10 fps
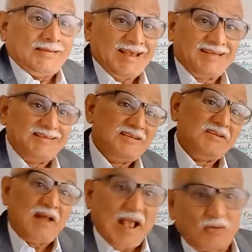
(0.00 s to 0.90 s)

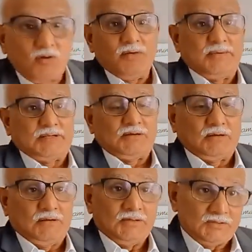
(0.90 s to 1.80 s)
extension agronomist
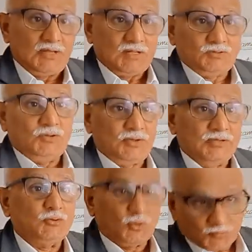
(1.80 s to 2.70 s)
is also
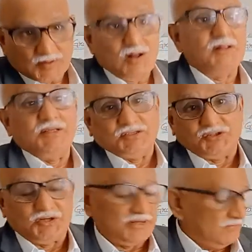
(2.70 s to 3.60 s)
a source for all these
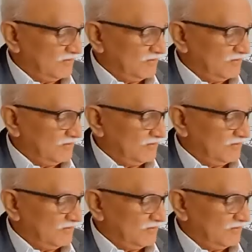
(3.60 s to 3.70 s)
three.